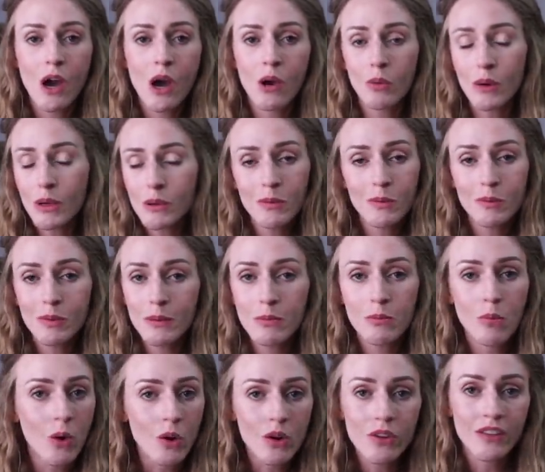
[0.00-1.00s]
We would be
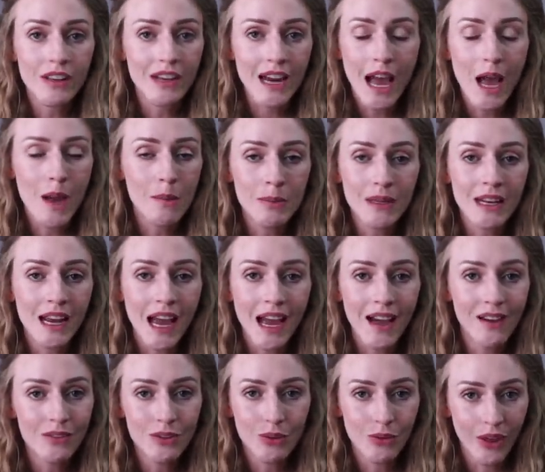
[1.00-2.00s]
more than happy to
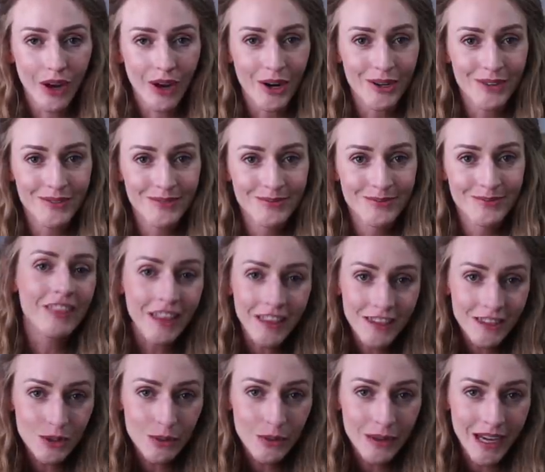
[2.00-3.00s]
have you there.
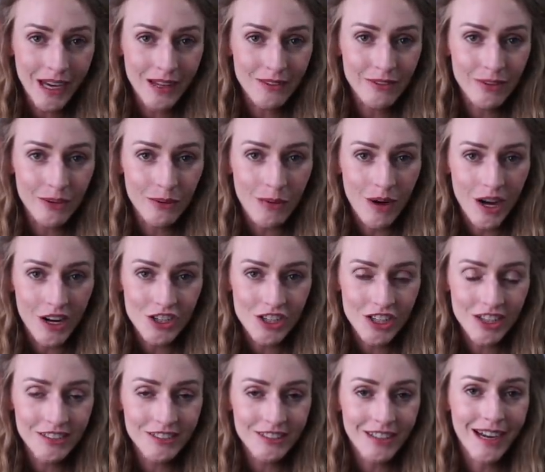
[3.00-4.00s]
Thank you again for
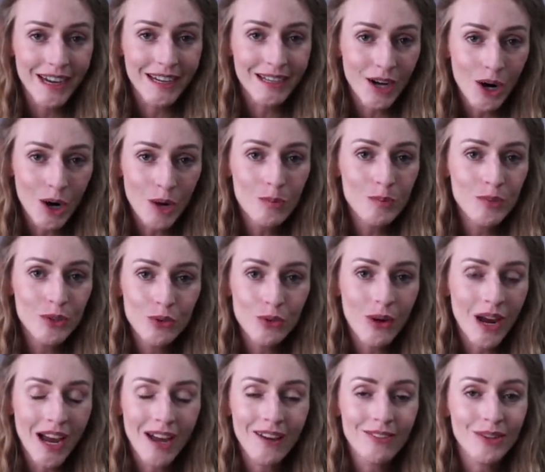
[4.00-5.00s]
watching. I hope you
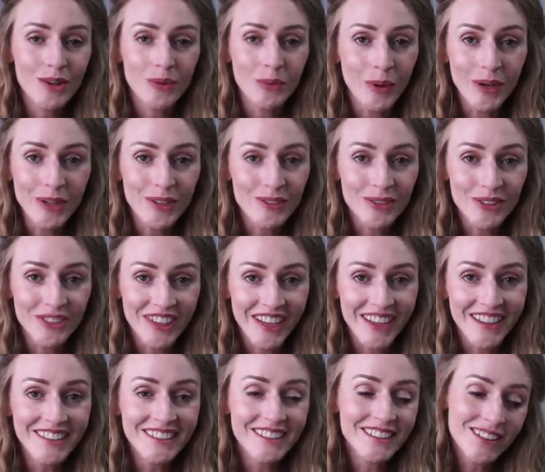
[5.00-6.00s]
have a wonderful
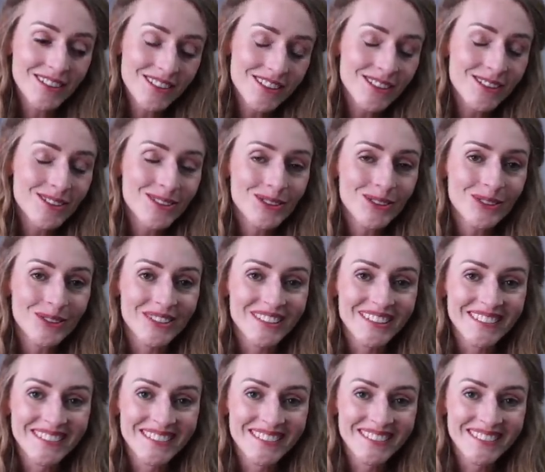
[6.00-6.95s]
day, and I'll see you soon.